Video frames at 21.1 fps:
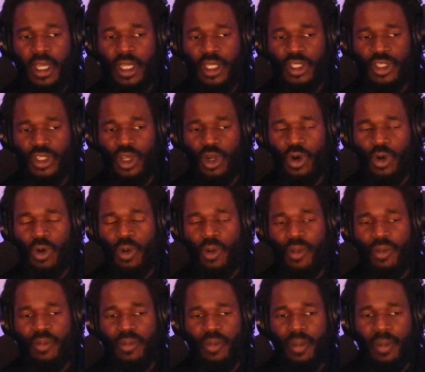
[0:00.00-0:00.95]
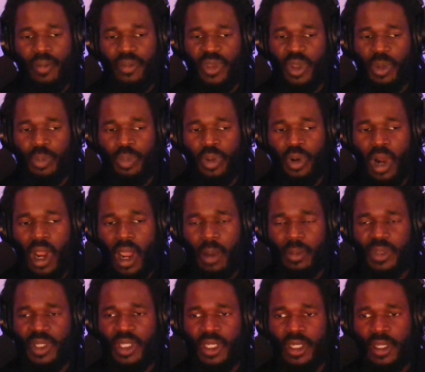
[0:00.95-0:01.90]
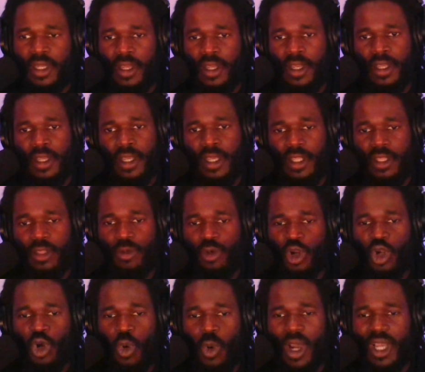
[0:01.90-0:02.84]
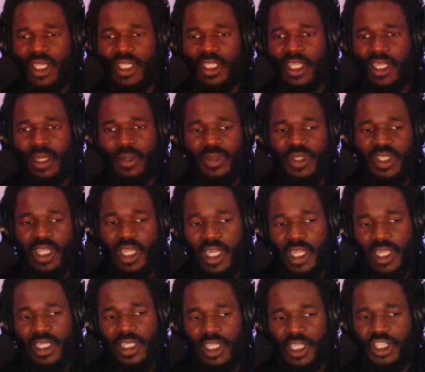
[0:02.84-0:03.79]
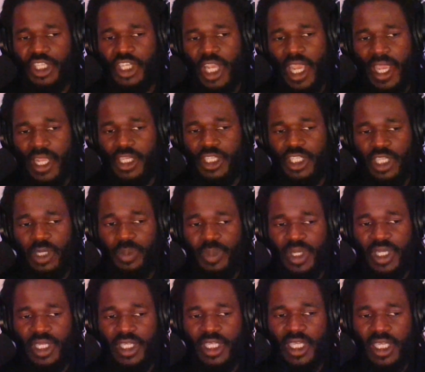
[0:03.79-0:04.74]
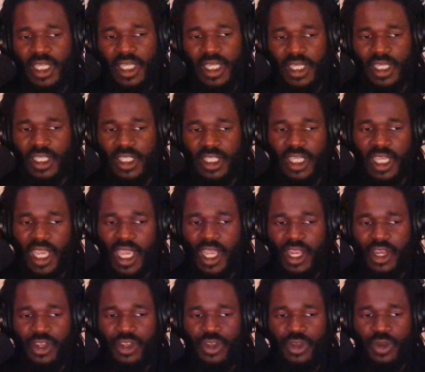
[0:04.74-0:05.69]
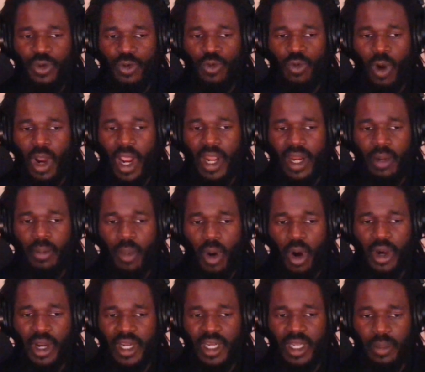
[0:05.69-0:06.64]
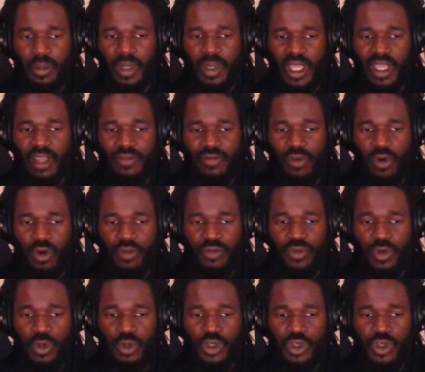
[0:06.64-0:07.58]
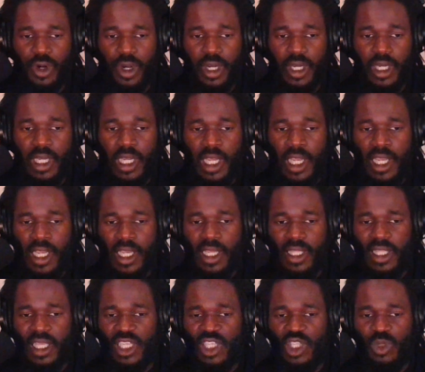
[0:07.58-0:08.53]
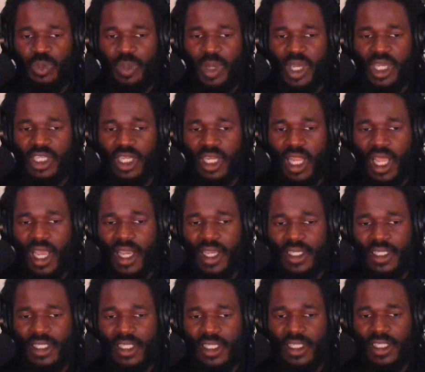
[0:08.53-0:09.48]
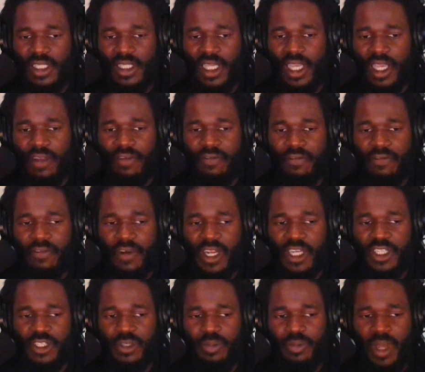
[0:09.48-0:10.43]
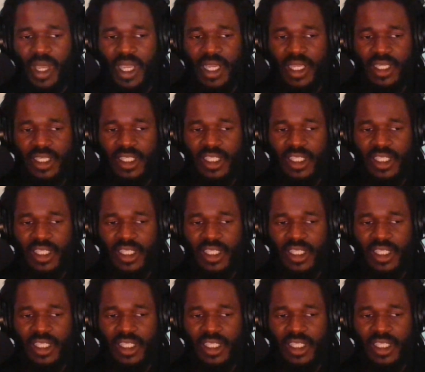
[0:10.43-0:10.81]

So the prompt, the request that I'm sending to ChatGPT is, can you write a marketing plan for a food truck that specializes in fresh made